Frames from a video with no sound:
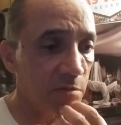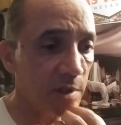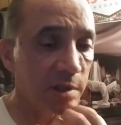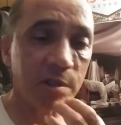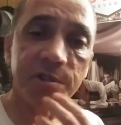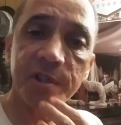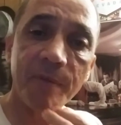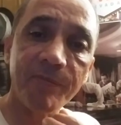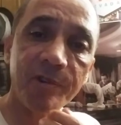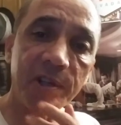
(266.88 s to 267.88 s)
little
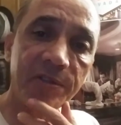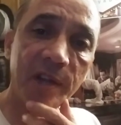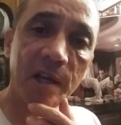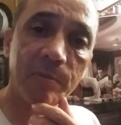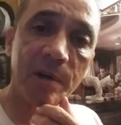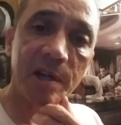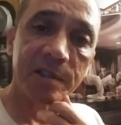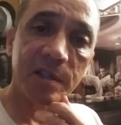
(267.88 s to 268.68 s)
something for you to think about